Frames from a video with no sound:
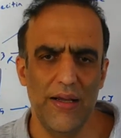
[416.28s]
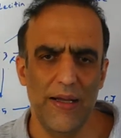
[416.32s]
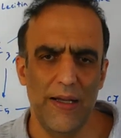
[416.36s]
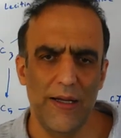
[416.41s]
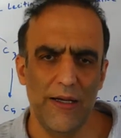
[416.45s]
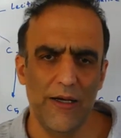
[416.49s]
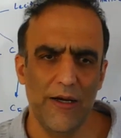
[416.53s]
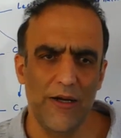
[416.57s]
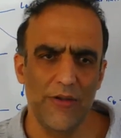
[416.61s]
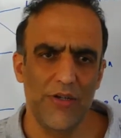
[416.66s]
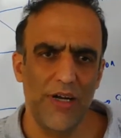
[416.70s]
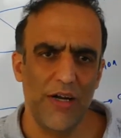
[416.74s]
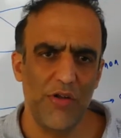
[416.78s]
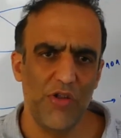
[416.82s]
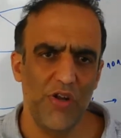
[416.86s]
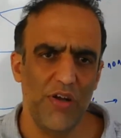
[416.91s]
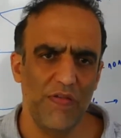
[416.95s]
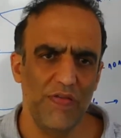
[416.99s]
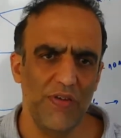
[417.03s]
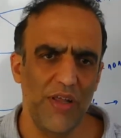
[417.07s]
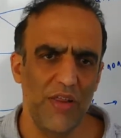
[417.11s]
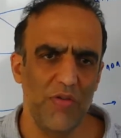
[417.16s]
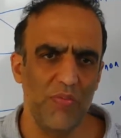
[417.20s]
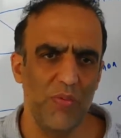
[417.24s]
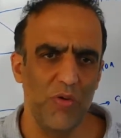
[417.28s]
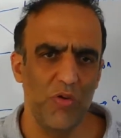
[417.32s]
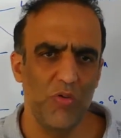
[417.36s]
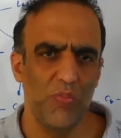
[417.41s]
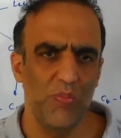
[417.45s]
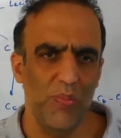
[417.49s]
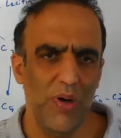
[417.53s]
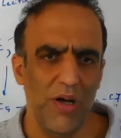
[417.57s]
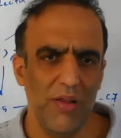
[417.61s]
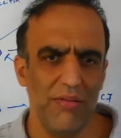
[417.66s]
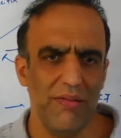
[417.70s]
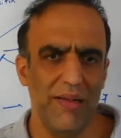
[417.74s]
contraction of the isthmus
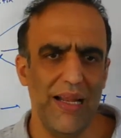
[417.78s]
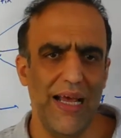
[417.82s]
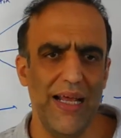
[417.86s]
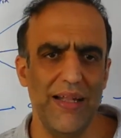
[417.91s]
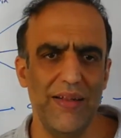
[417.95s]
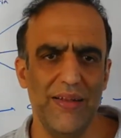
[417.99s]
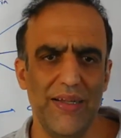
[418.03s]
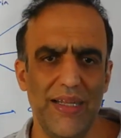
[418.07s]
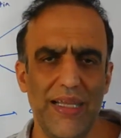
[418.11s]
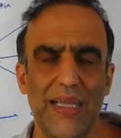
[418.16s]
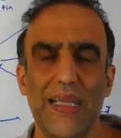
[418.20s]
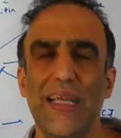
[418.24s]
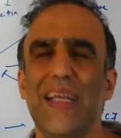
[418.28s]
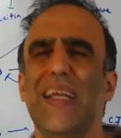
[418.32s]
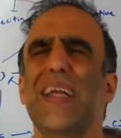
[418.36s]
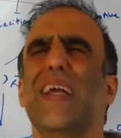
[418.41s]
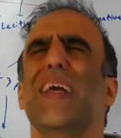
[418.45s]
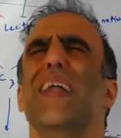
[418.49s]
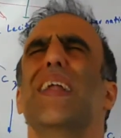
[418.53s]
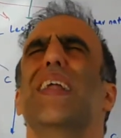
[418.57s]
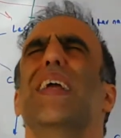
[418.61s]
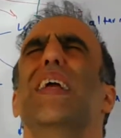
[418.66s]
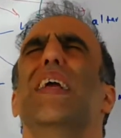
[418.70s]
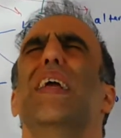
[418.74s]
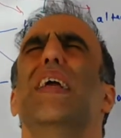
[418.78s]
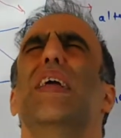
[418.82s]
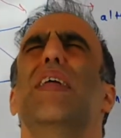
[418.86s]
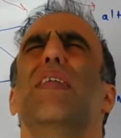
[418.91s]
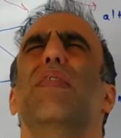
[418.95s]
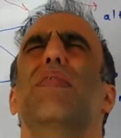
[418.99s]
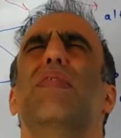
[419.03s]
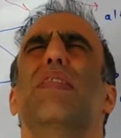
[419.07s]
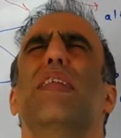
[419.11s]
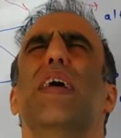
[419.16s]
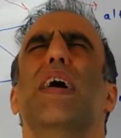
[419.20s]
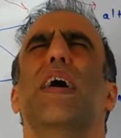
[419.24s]
muscle and
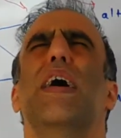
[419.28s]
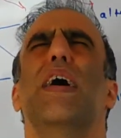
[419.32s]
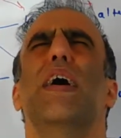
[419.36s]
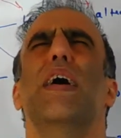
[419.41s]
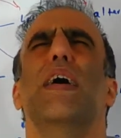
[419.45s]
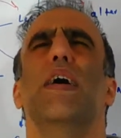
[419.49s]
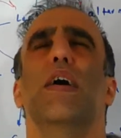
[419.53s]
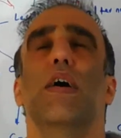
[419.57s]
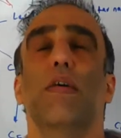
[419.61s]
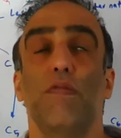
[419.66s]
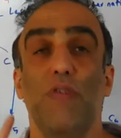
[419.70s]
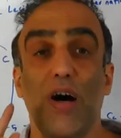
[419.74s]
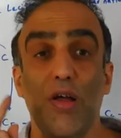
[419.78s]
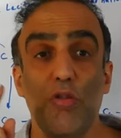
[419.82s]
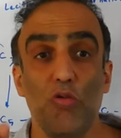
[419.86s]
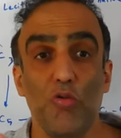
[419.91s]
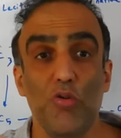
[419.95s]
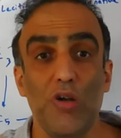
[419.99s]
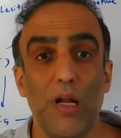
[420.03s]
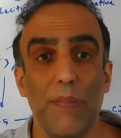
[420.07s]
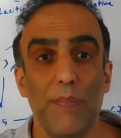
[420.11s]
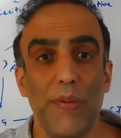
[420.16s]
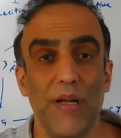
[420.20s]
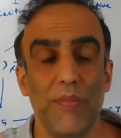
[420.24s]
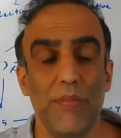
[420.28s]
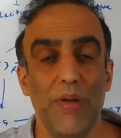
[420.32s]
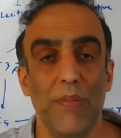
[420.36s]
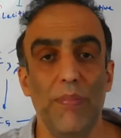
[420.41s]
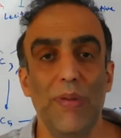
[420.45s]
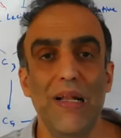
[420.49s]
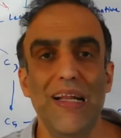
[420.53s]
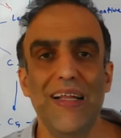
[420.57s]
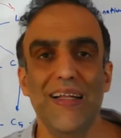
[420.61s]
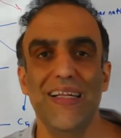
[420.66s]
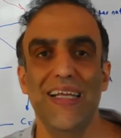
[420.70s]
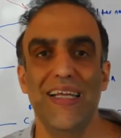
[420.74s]
increase vascular
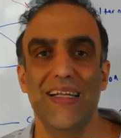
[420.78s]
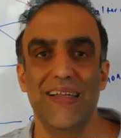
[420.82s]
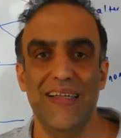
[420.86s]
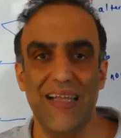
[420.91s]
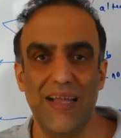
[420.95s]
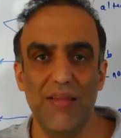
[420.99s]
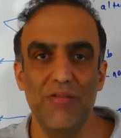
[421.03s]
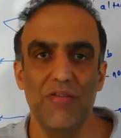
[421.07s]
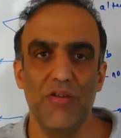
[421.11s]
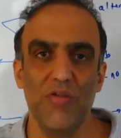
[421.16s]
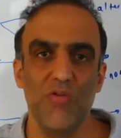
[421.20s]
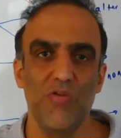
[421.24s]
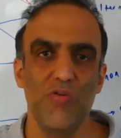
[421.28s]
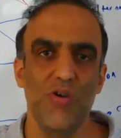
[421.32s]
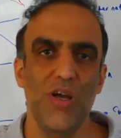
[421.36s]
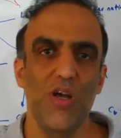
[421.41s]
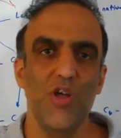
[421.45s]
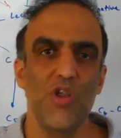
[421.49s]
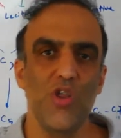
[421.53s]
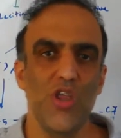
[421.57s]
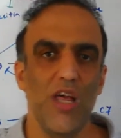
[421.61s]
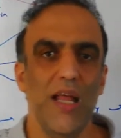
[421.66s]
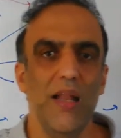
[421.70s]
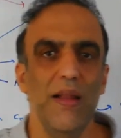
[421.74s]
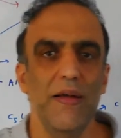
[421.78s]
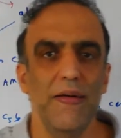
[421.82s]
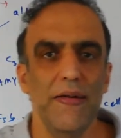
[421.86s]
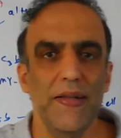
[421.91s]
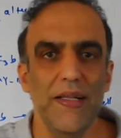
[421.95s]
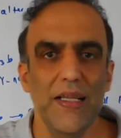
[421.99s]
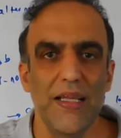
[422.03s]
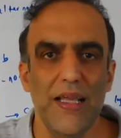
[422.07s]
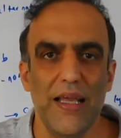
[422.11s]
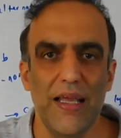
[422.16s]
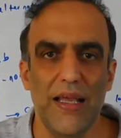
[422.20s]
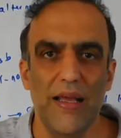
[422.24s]
permeability. Then situation,
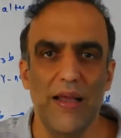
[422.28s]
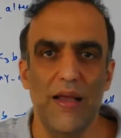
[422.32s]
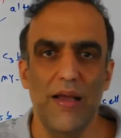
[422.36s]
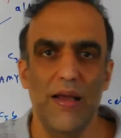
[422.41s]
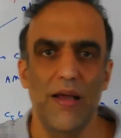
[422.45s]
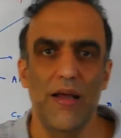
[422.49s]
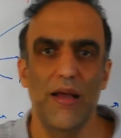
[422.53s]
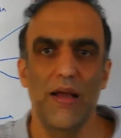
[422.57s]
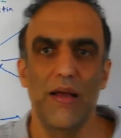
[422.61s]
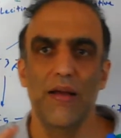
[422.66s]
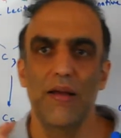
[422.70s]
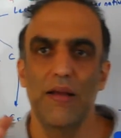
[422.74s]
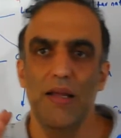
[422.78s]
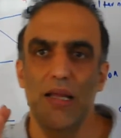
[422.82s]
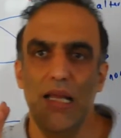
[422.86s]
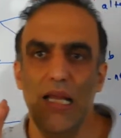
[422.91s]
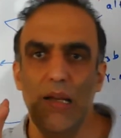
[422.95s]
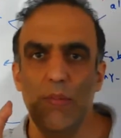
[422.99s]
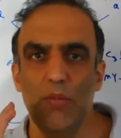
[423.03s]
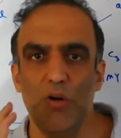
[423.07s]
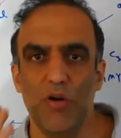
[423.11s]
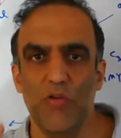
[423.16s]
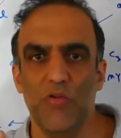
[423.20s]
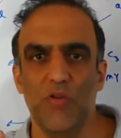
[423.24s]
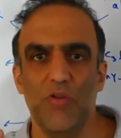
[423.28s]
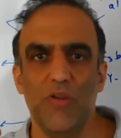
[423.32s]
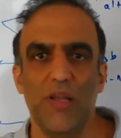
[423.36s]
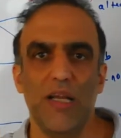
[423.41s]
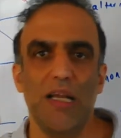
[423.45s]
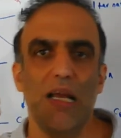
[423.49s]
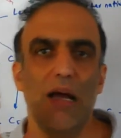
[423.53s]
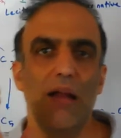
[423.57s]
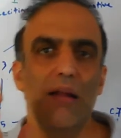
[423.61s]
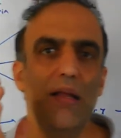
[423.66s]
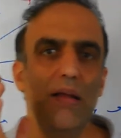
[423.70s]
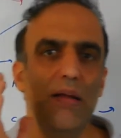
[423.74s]
immune system
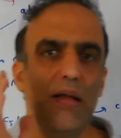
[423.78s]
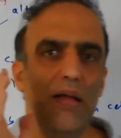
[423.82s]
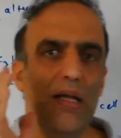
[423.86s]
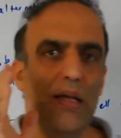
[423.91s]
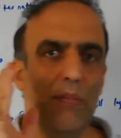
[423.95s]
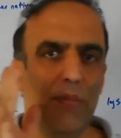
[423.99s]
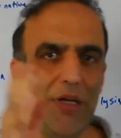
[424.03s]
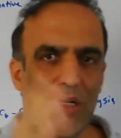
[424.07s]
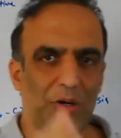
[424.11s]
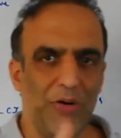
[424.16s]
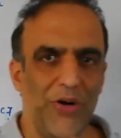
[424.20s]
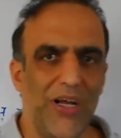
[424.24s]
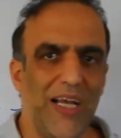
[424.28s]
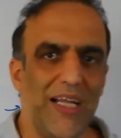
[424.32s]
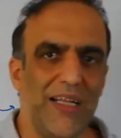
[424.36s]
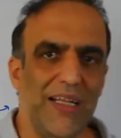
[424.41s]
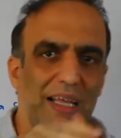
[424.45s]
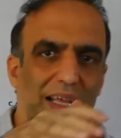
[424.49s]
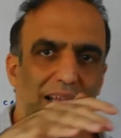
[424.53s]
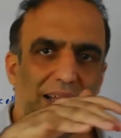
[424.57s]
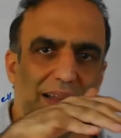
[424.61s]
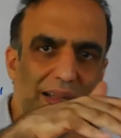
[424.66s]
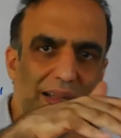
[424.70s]
can immigrate in